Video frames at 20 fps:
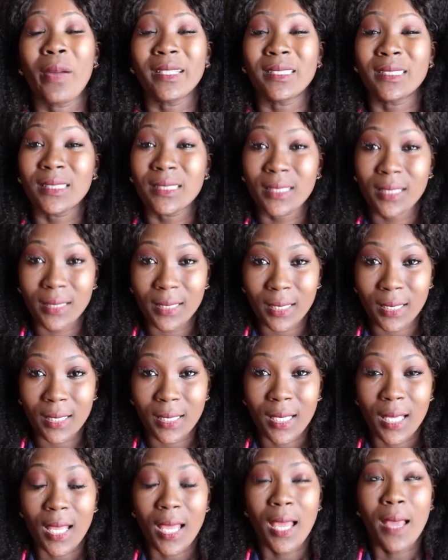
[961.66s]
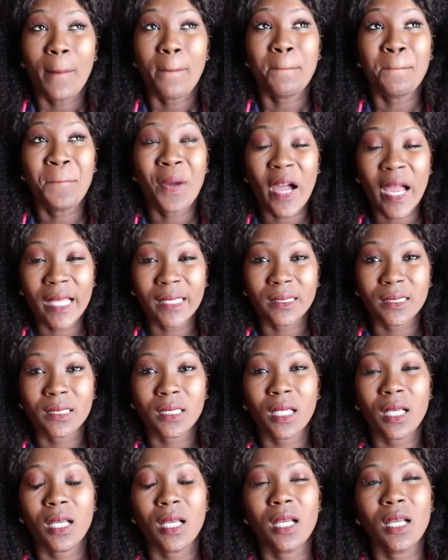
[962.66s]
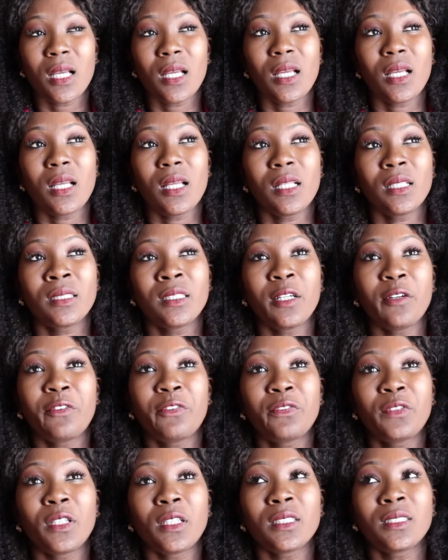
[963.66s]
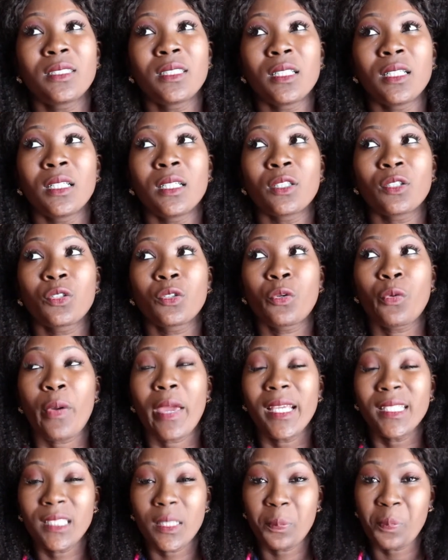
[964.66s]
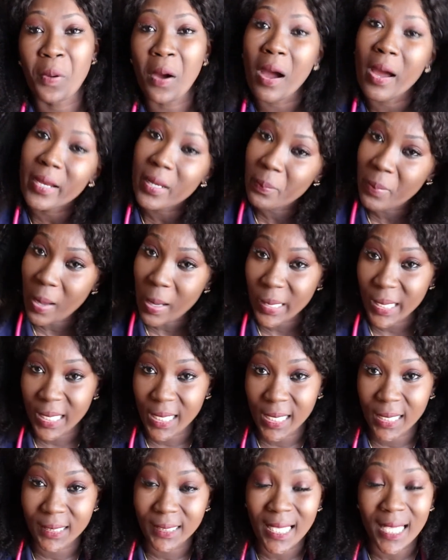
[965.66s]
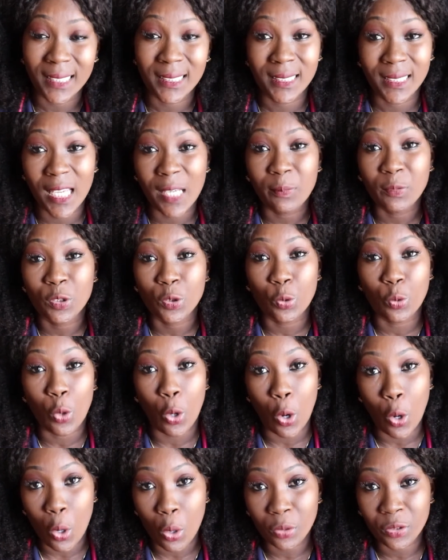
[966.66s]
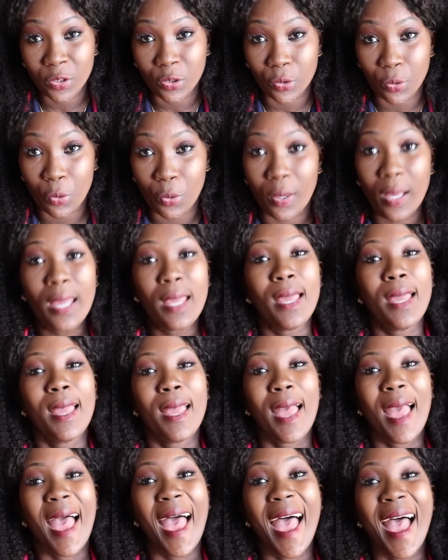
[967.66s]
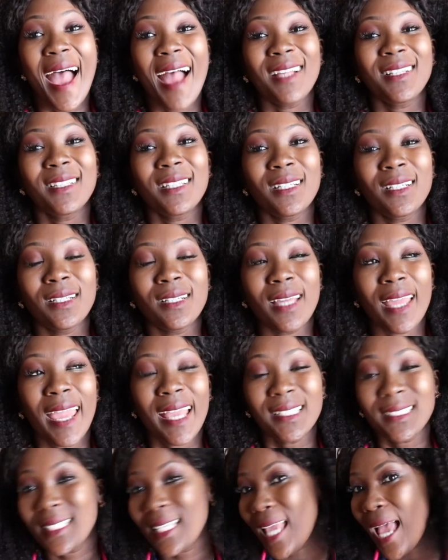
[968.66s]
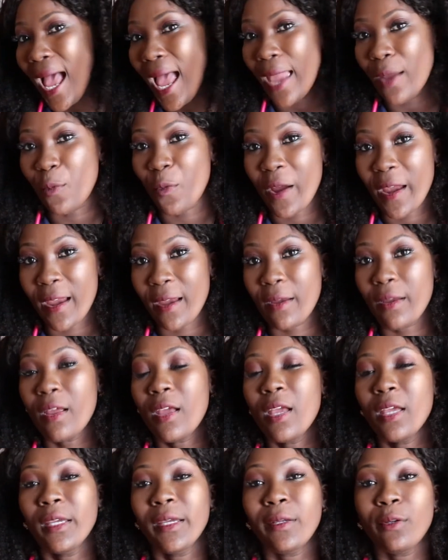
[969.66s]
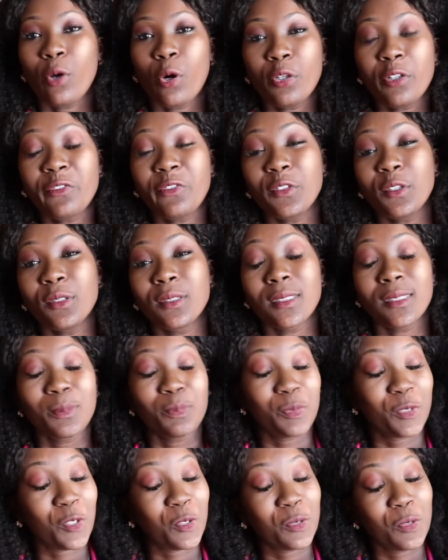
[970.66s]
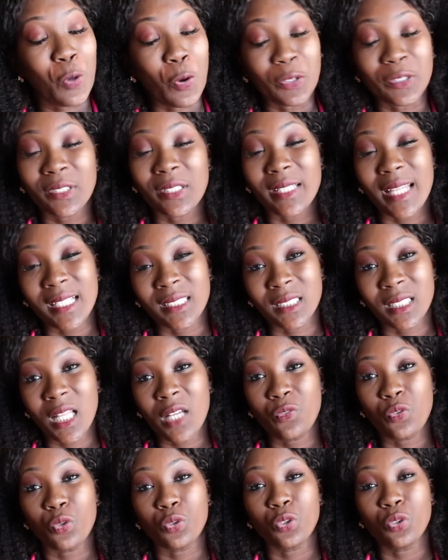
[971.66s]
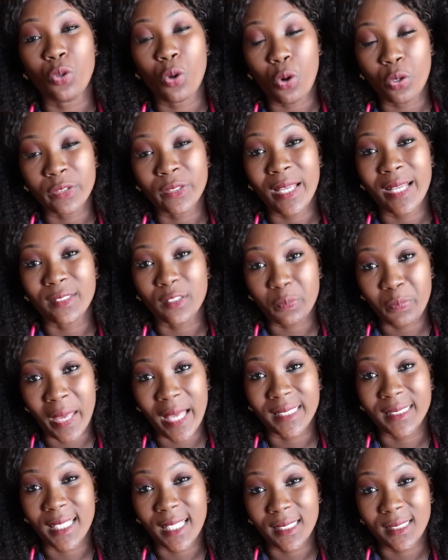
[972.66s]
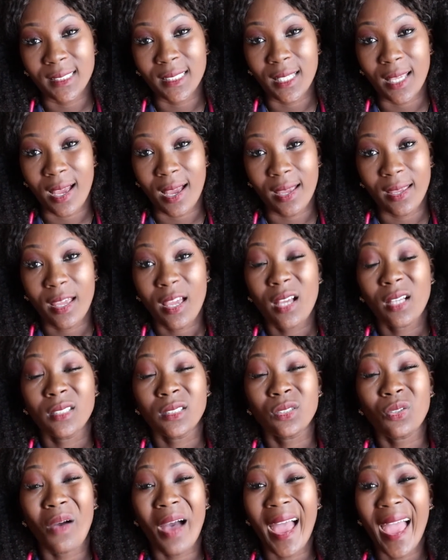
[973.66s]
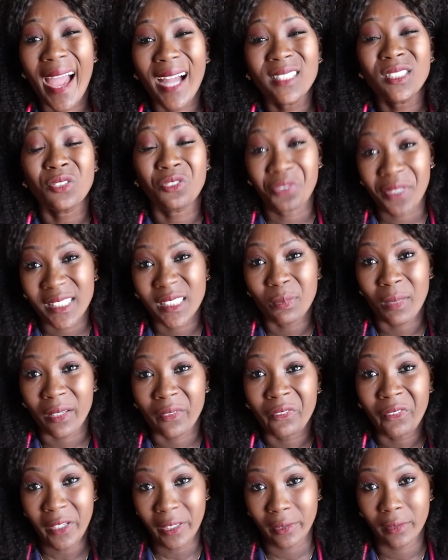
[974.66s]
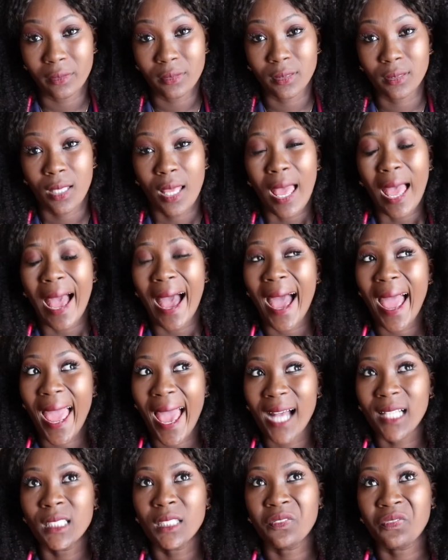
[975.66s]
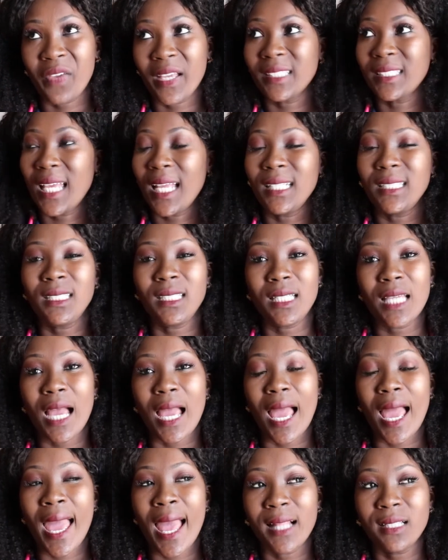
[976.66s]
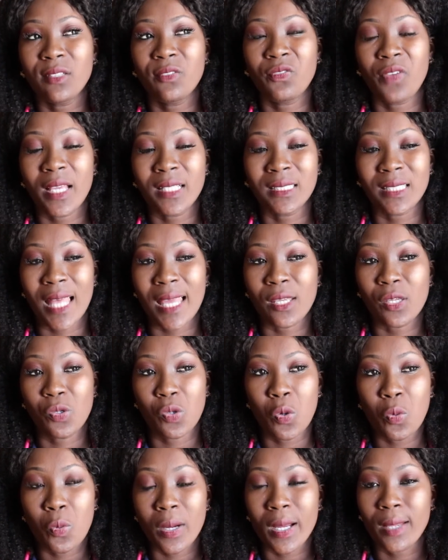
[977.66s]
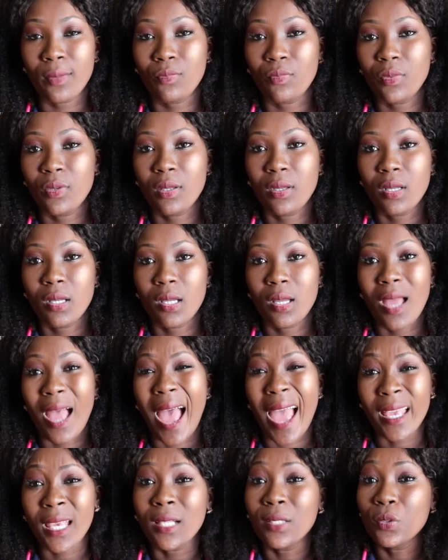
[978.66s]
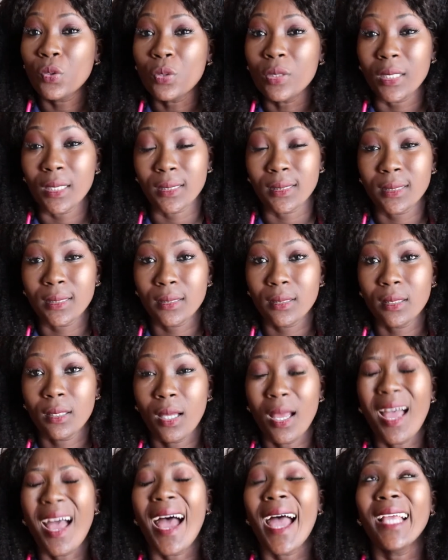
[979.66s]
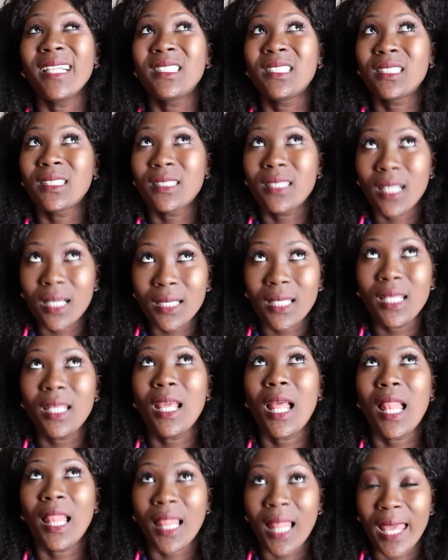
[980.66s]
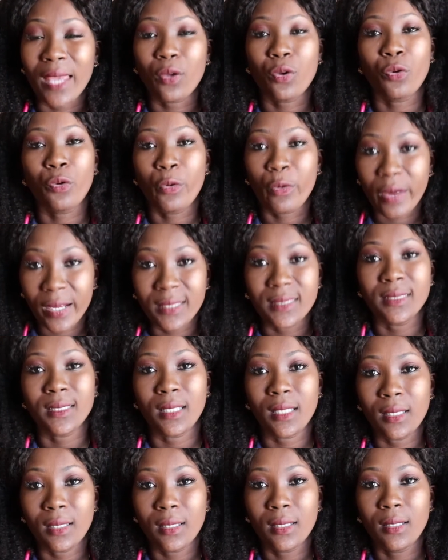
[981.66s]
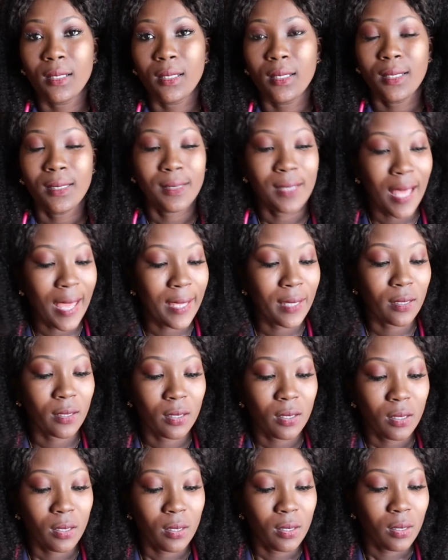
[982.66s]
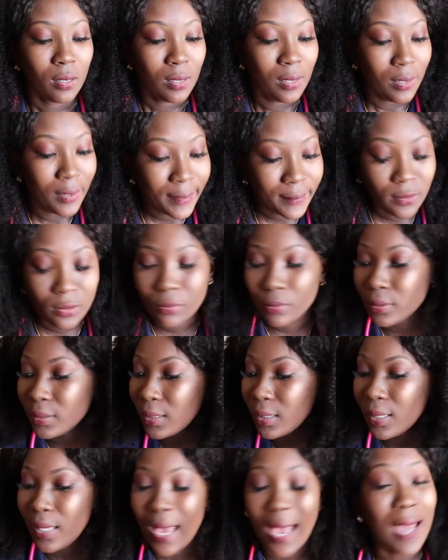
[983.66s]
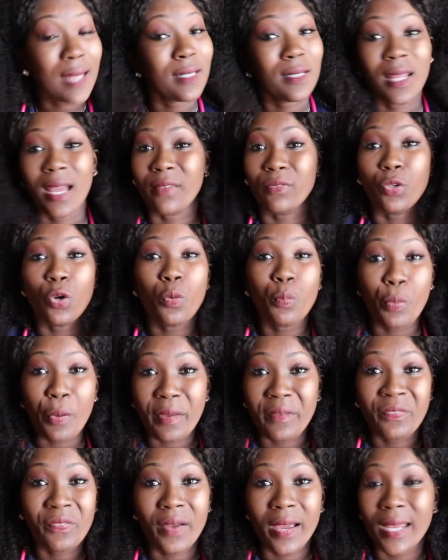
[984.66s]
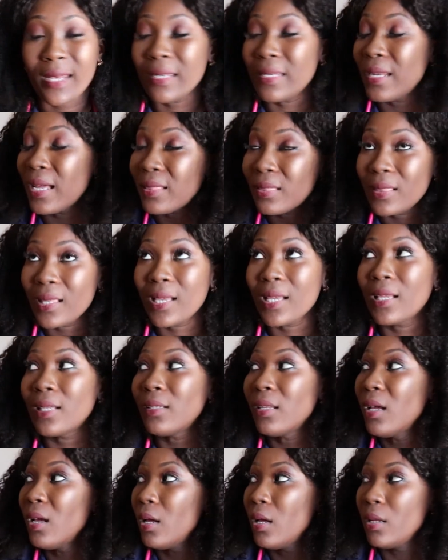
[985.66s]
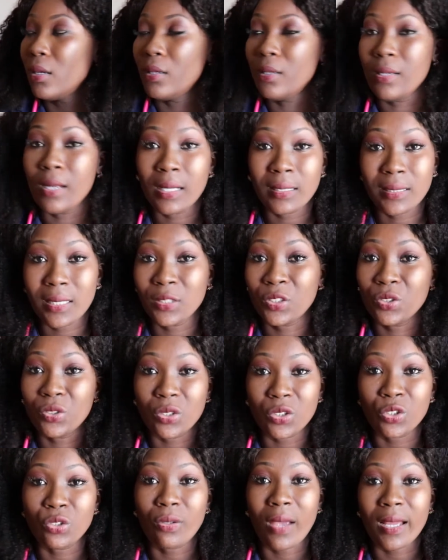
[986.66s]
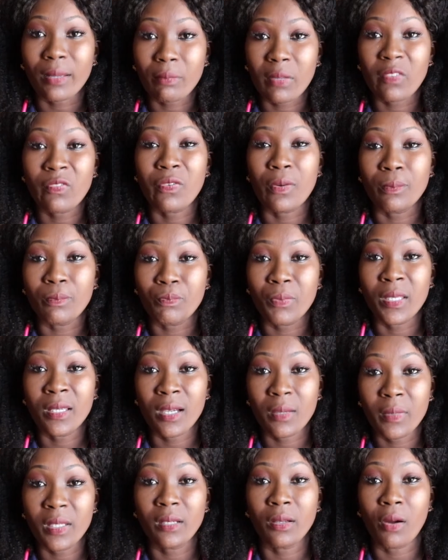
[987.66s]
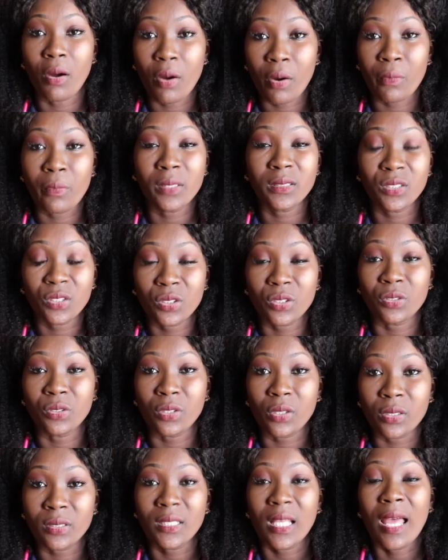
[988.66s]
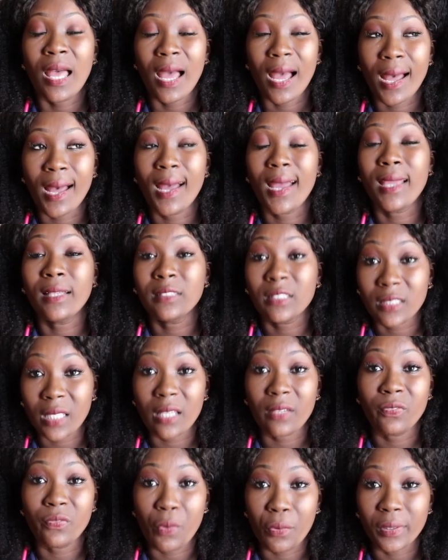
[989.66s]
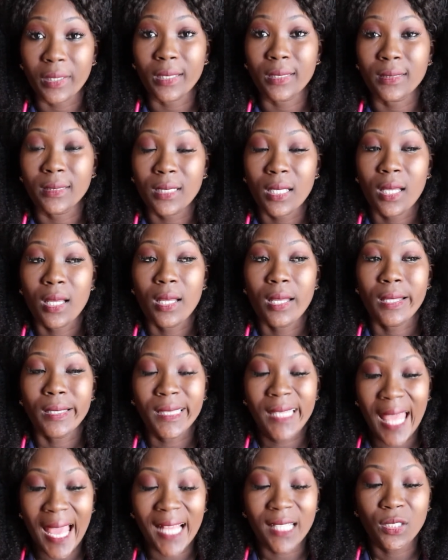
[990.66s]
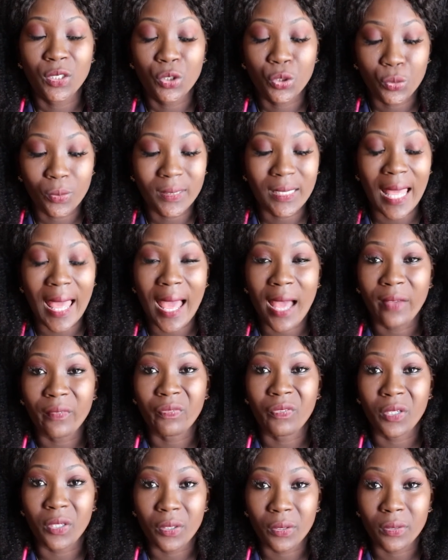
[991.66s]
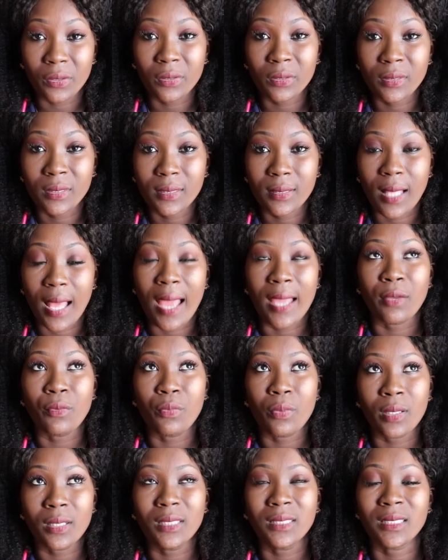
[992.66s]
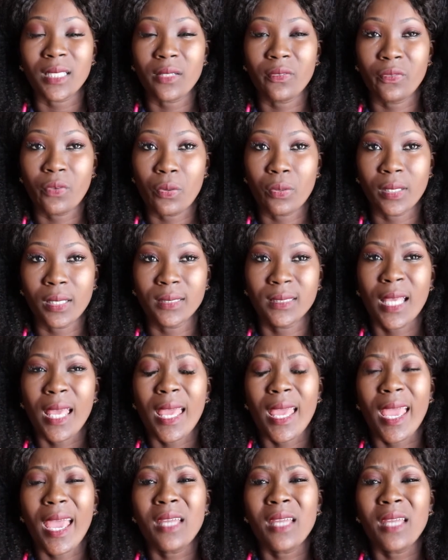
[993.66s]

I study. But the crazy part about it is that same school also had the ATI, where in order for you to go to the next level, you also have to pass ATI. So I had to face my fears. I had to face ATI. I had to face, like, you know what? I can do this. I study like crazy. Like, literally, I didn't have no boyfriend, nothing to distract me from becoming a registered nurse. I stayed focused. That 2.5 years, I really stayed focused.